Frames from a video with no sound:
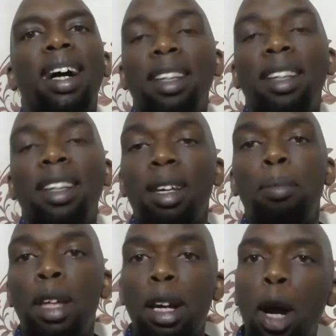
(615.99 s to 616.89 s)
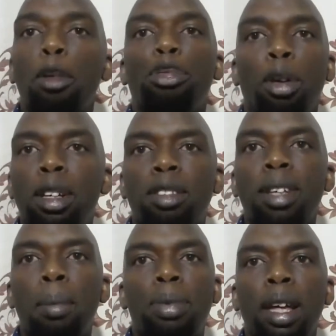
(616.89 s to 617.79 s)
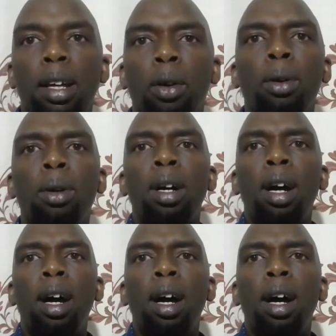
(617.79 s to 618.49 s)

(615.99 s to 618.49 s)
the same thing, round four, the same thing, you know,